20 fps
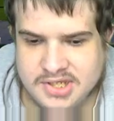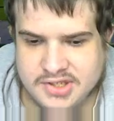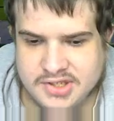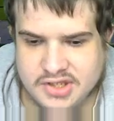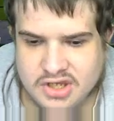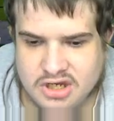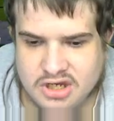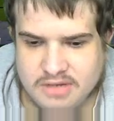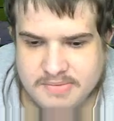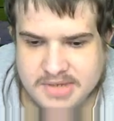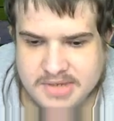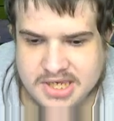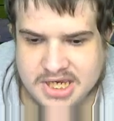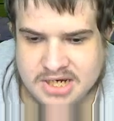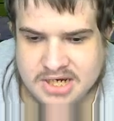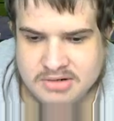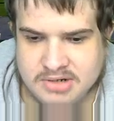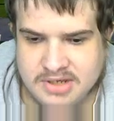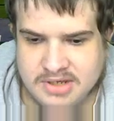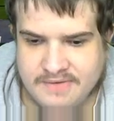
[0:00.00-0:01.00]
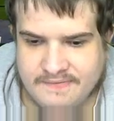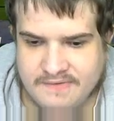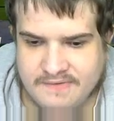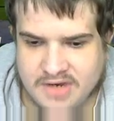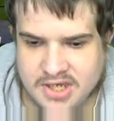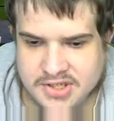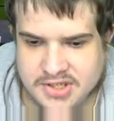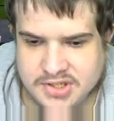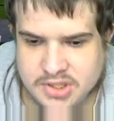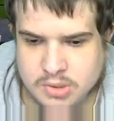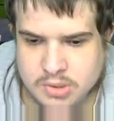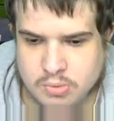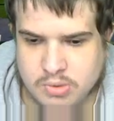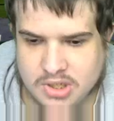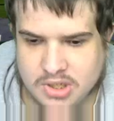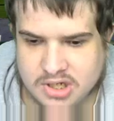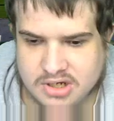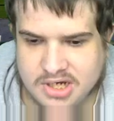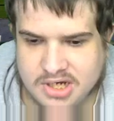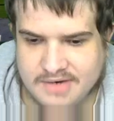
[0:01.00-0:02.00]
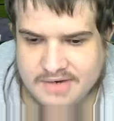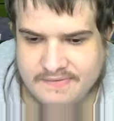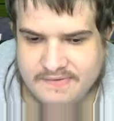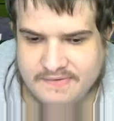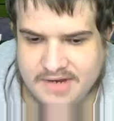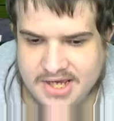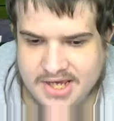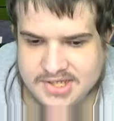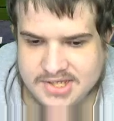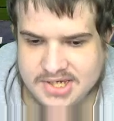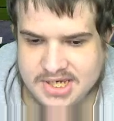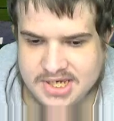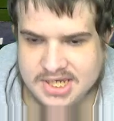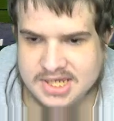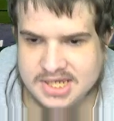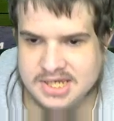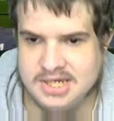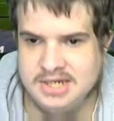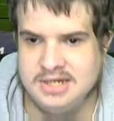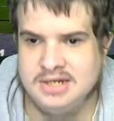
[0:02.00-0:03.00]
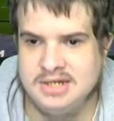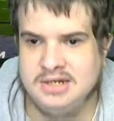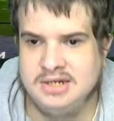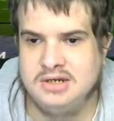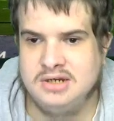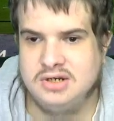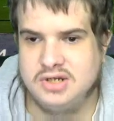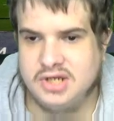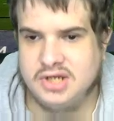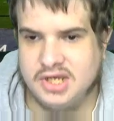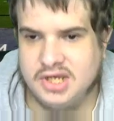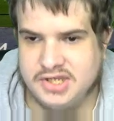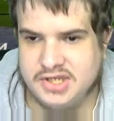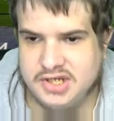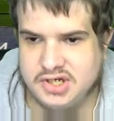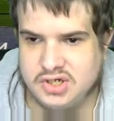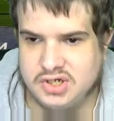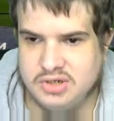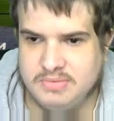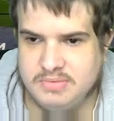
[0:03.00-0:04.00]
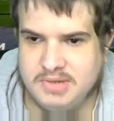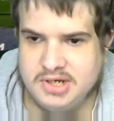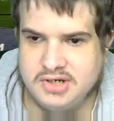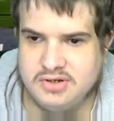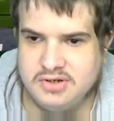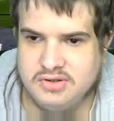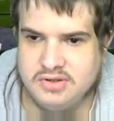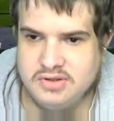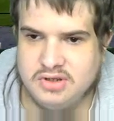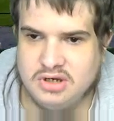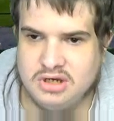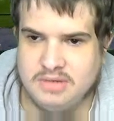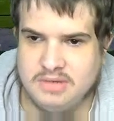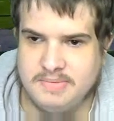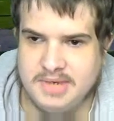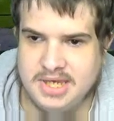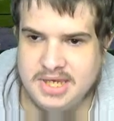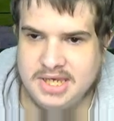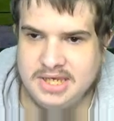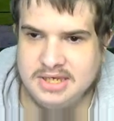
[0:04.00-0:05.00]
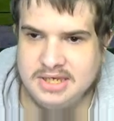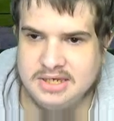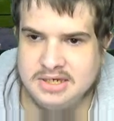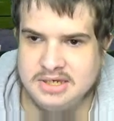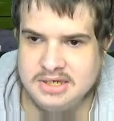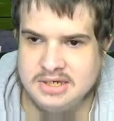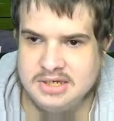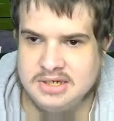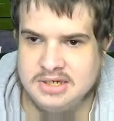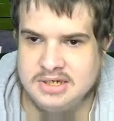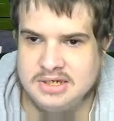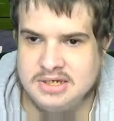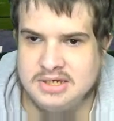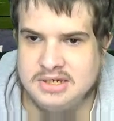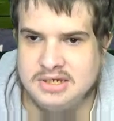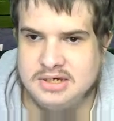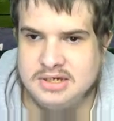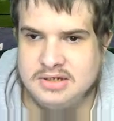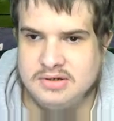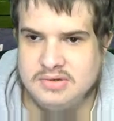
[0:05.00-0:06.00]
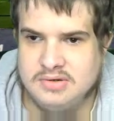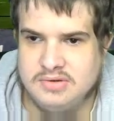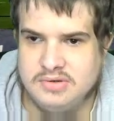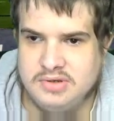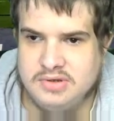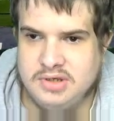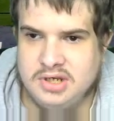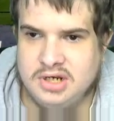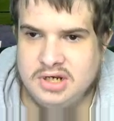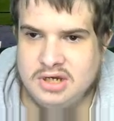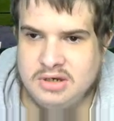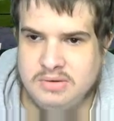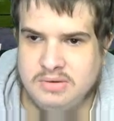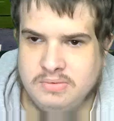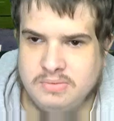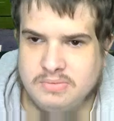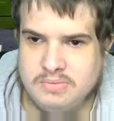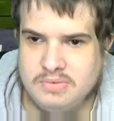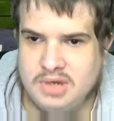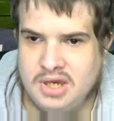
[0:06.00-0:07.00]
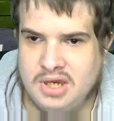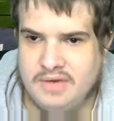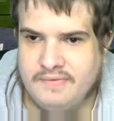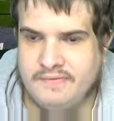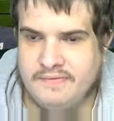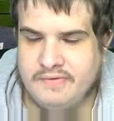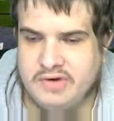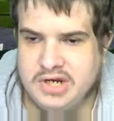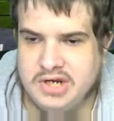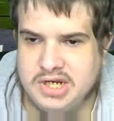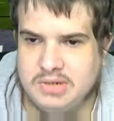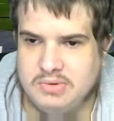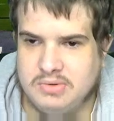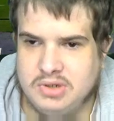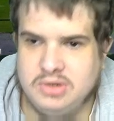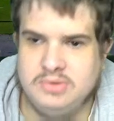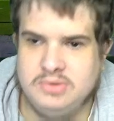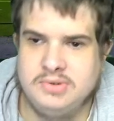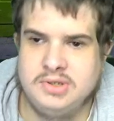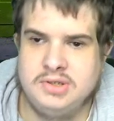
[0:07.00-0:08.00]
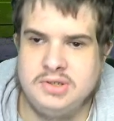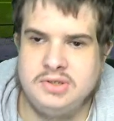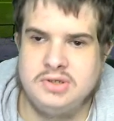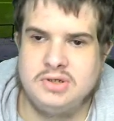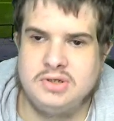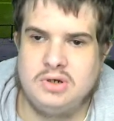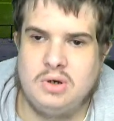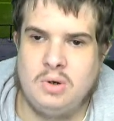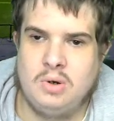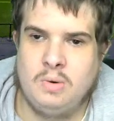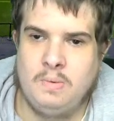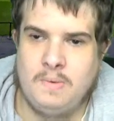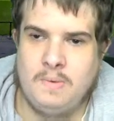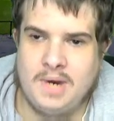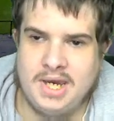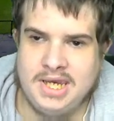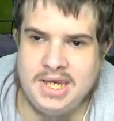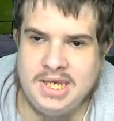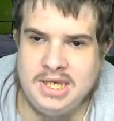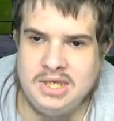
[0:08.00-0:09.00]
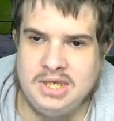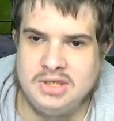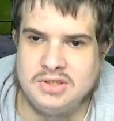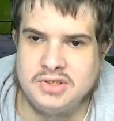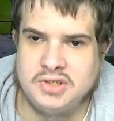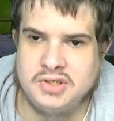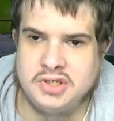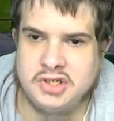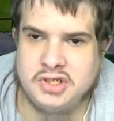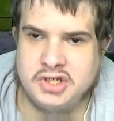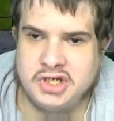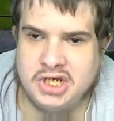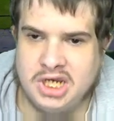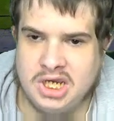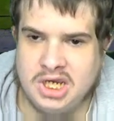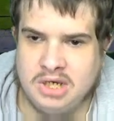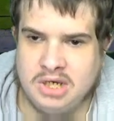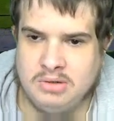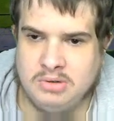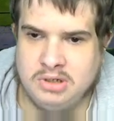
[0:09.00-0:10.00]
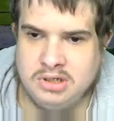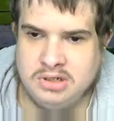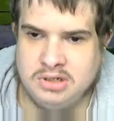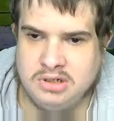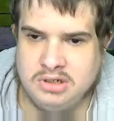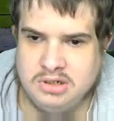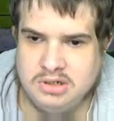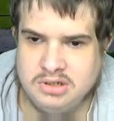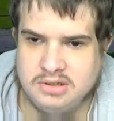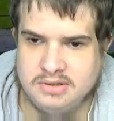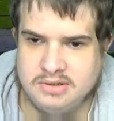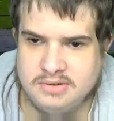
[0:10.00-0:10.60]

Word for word: Derby County versus Wigan Athletic. Just as you mentioned Derby, you know, uh, 3 nil losers away to Charlton.